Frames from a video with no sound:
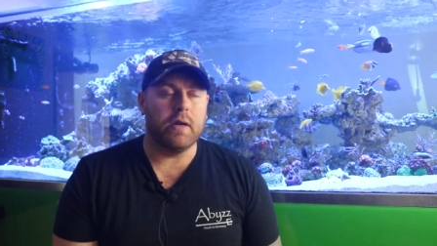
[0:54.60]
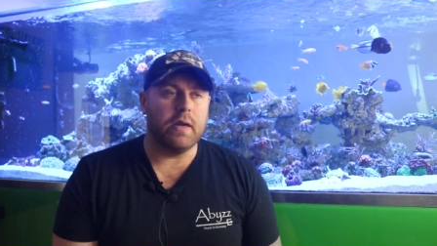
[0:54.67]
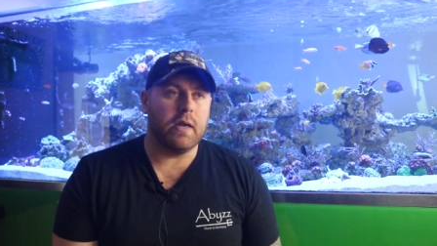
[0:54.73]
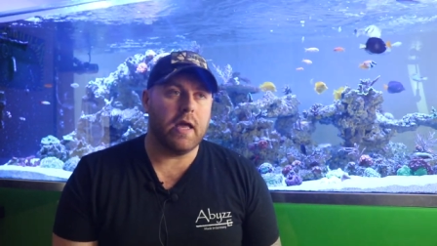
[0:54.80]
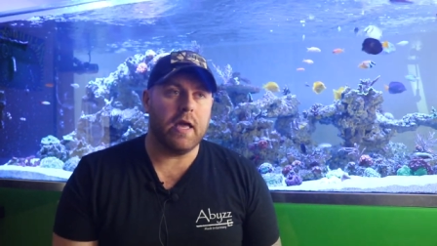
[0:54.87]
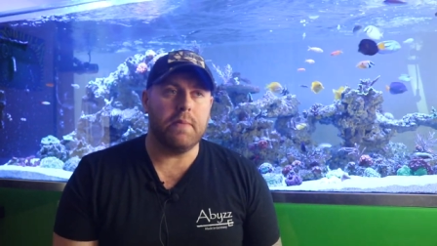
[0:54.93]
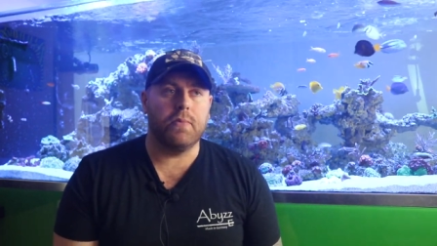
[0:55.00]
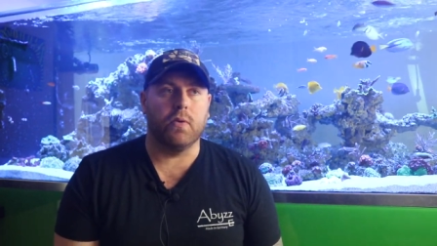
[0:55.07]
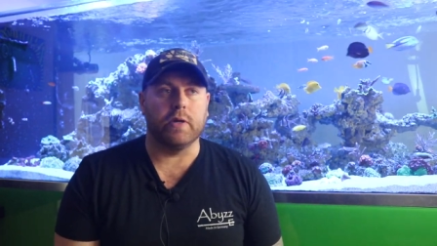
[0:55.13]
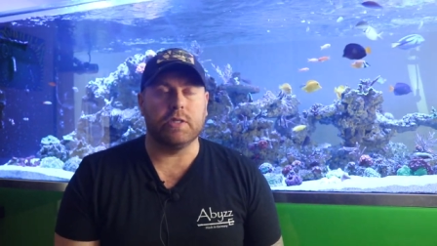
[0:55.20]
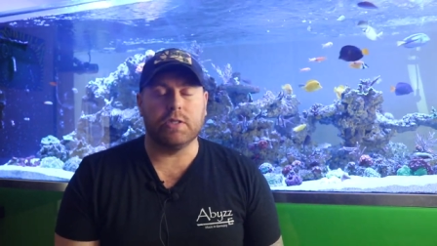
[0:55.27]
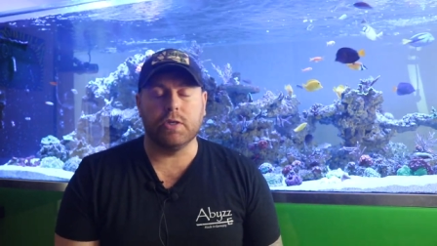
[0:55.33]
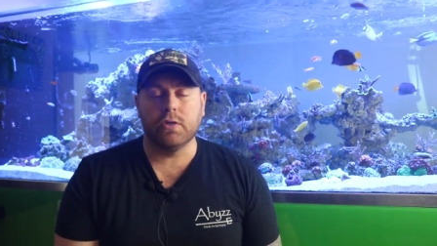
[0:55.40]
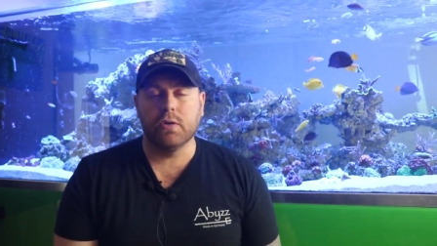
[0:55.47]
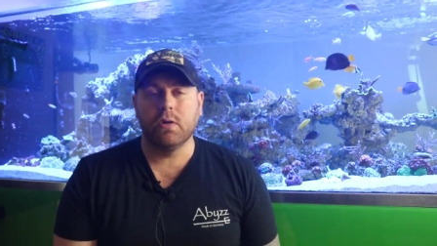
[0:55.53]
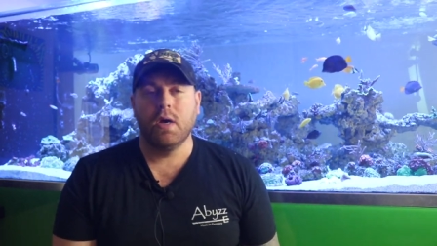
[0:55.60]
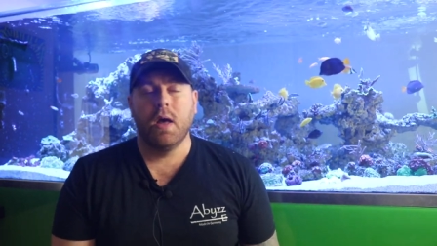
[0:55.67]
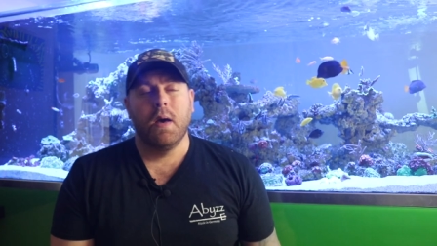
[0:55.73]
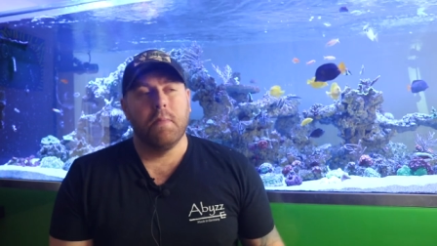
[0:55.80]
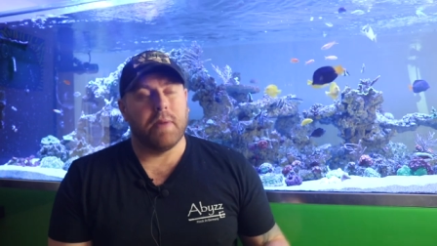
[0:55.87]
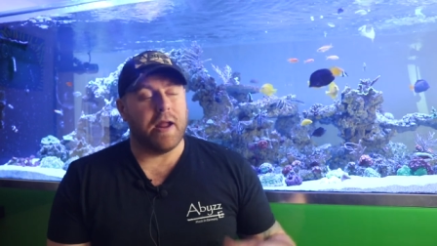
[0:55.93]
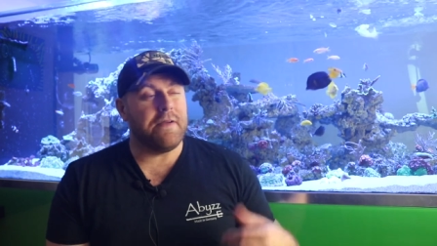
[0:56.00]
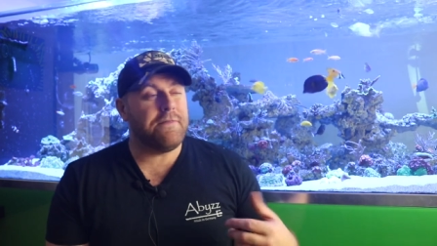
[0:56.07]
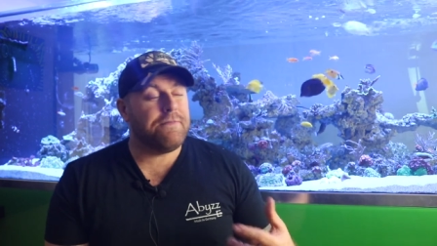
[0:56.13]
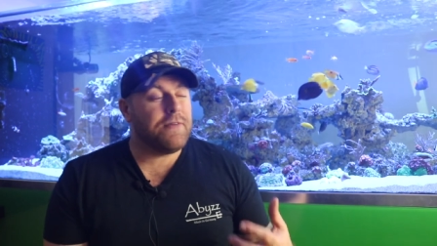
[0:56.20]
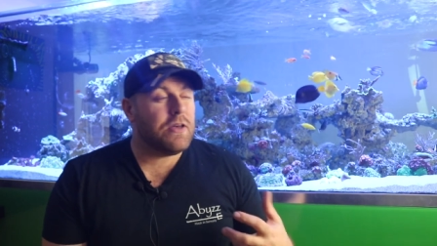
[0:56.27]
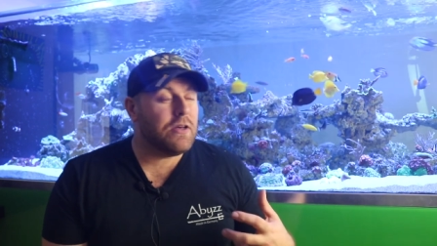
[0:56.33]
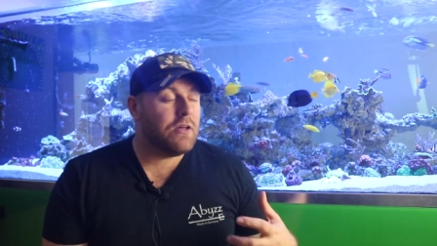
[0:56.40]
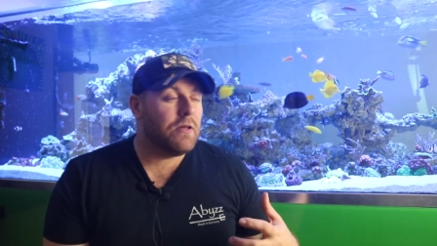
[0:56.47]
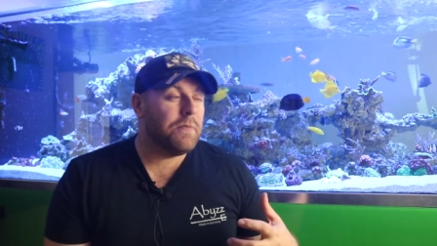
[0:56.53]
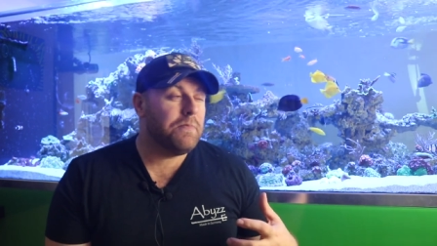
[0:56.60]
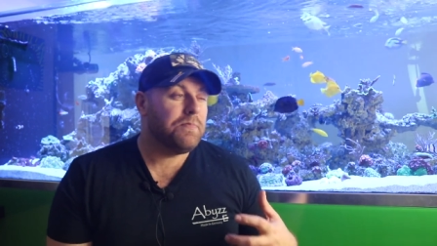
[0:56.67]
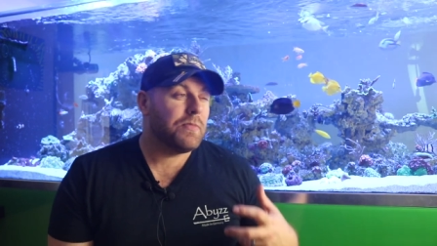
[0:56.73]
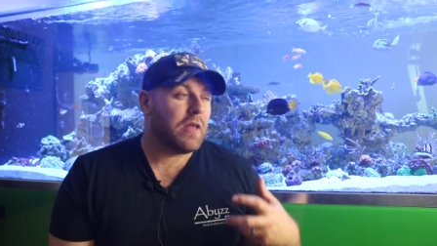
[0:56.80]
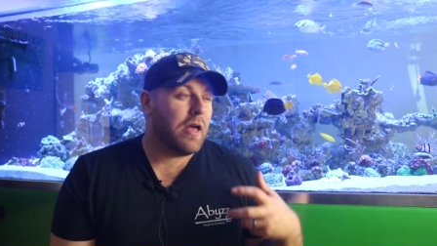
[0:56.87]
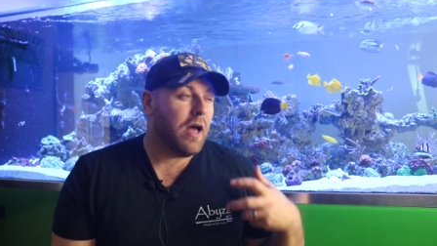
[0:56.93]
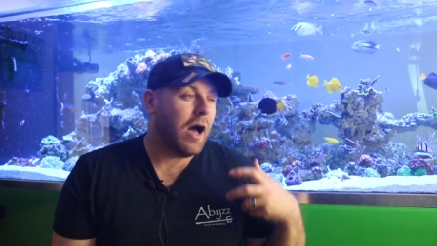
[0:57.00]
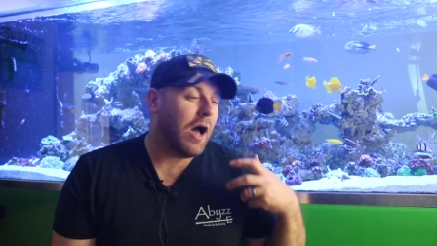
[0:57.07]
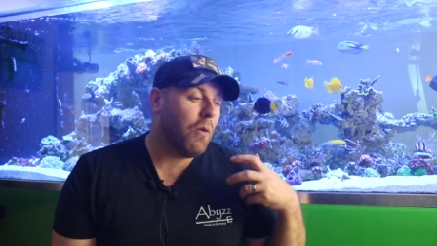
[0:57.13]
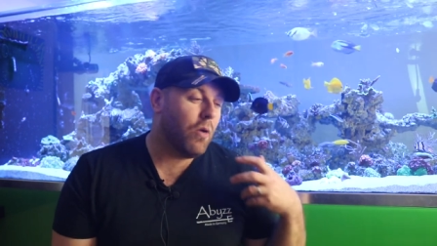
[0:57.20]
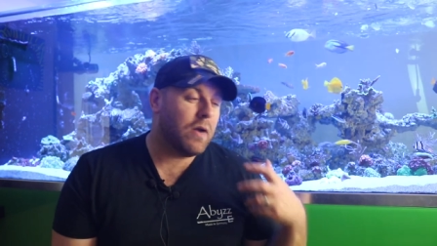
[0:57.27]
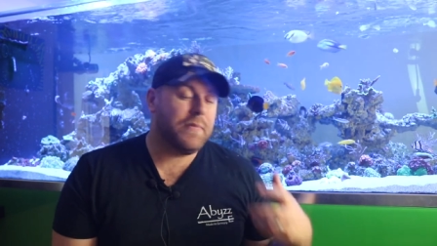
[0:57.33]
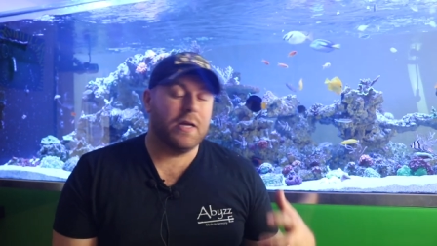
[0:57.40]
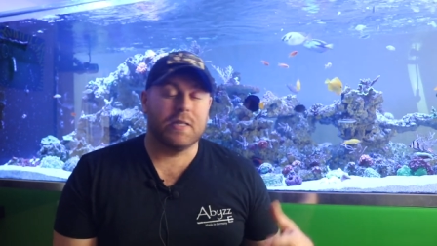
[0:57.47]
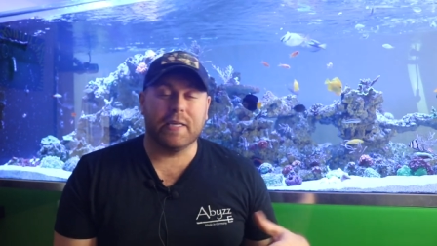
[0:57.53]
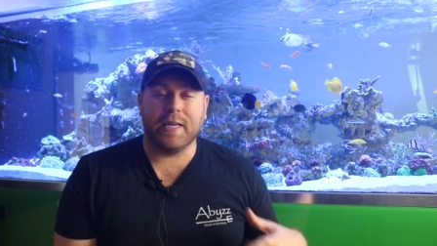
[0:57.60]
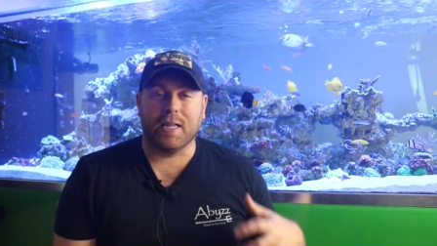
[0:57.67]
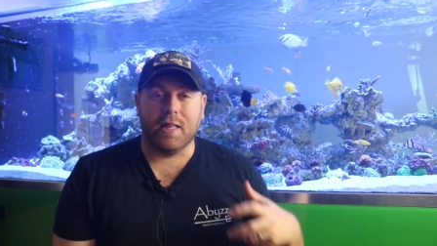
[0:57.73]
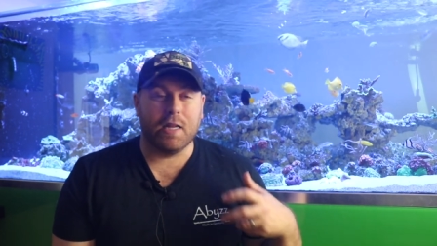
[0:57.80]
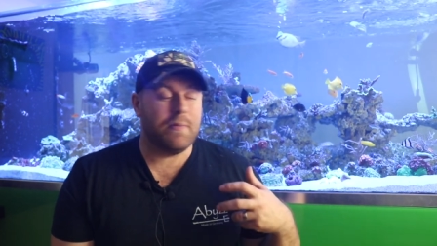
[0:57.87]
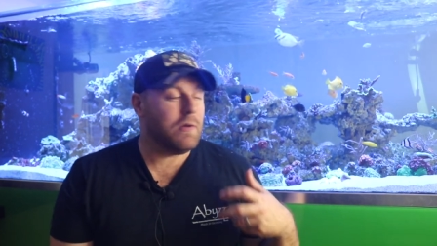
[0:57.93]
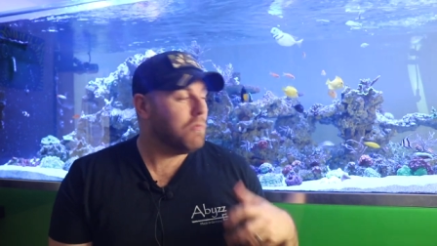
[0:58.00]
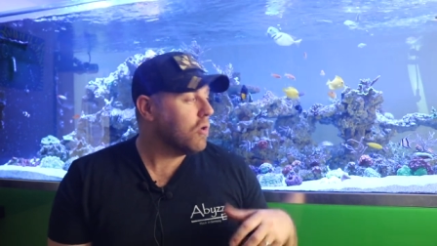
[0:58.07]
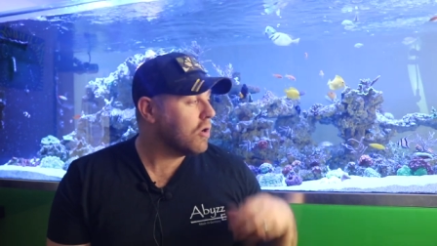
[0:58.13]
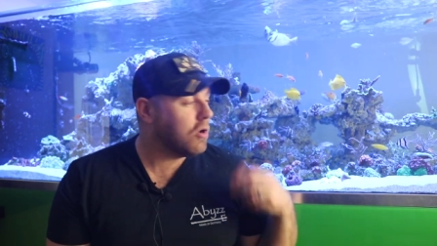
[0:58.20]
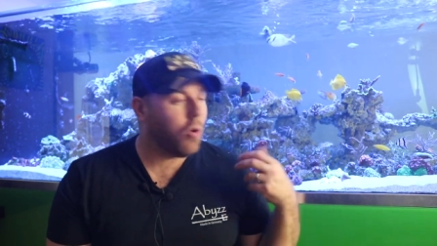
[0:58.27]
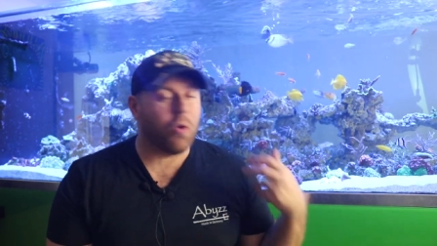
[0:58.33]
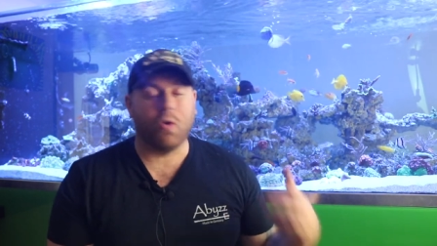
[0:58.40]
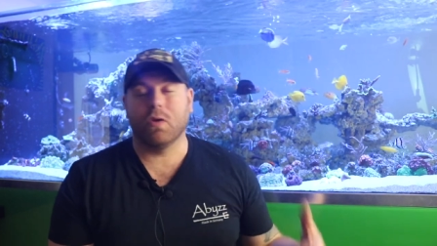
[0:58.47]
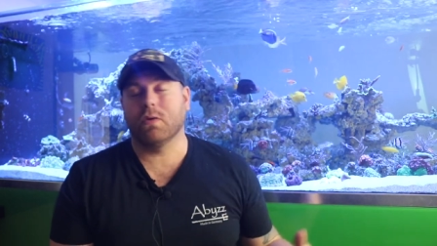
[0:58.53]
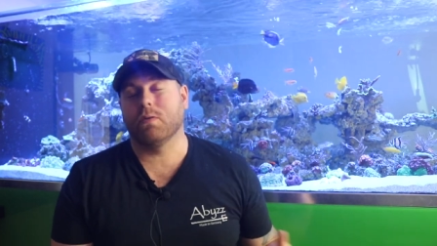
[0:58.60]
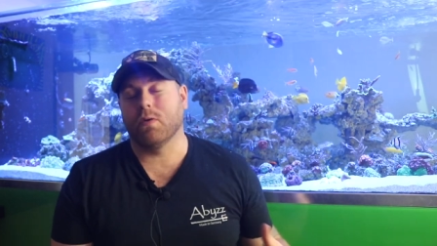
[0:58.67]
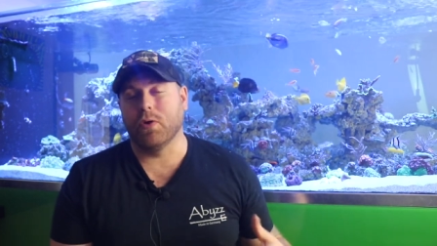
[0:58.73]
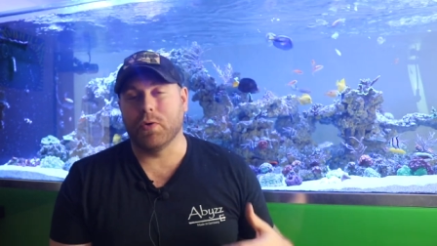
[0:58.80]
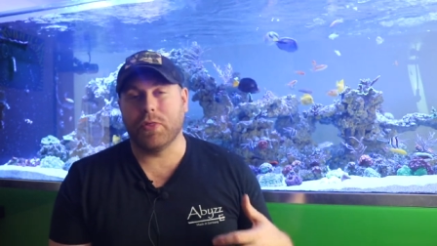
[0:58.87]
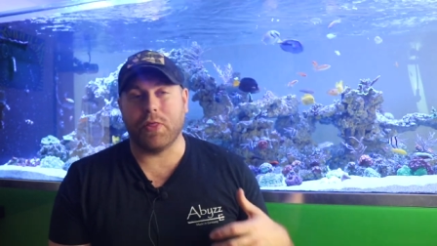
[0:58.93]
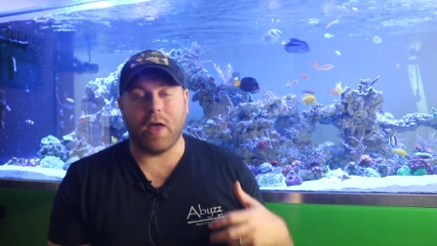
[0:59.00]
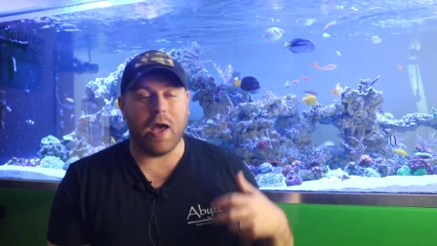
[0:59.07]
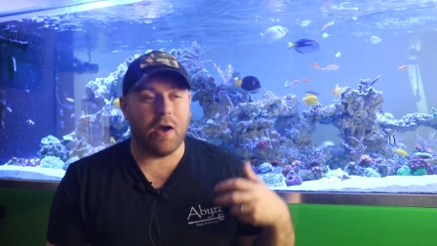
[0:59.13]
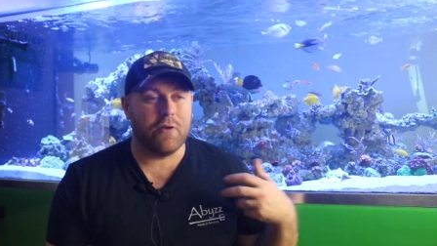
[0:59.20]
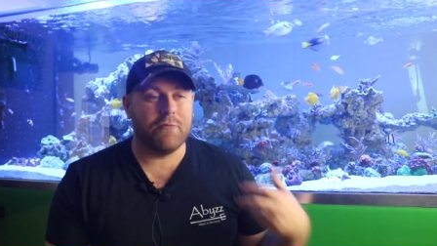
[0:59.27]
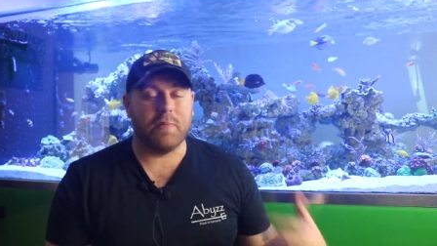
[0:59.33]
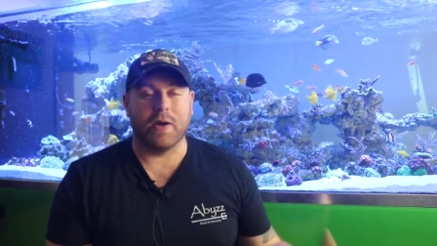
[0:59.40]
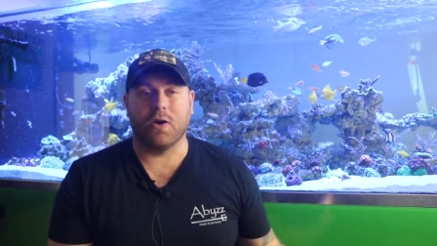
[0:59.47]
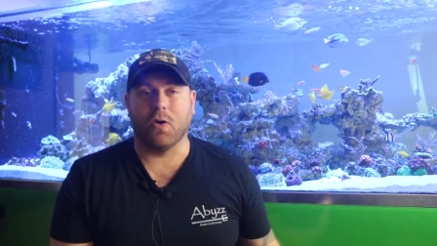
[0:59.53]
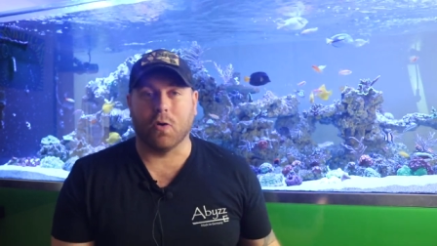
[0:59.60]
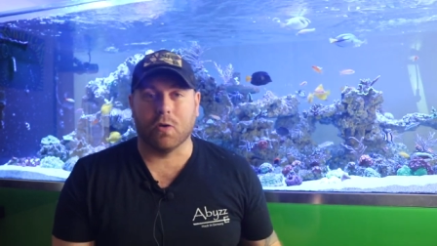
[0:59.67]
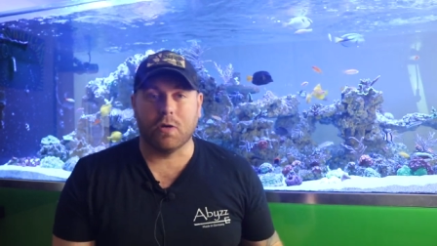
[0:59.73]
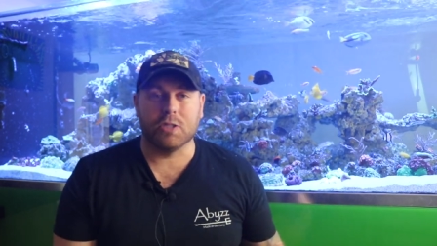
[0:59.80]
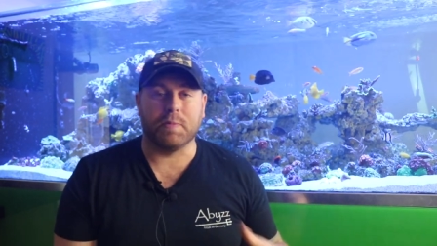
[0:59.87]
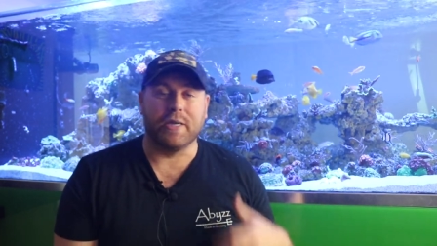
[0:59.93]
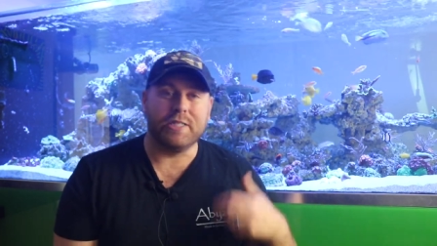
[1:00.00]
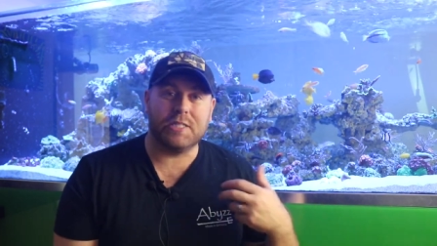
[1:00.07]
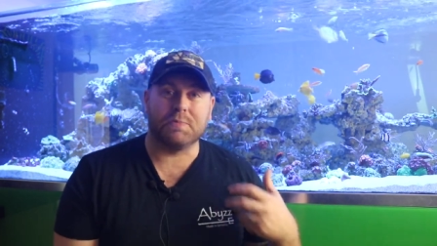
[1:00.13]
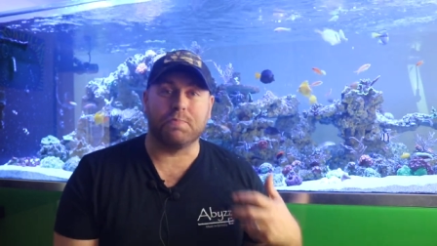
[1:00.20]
8.2, but I feel I want to be able to get a little bit more coral growth out of my corals by just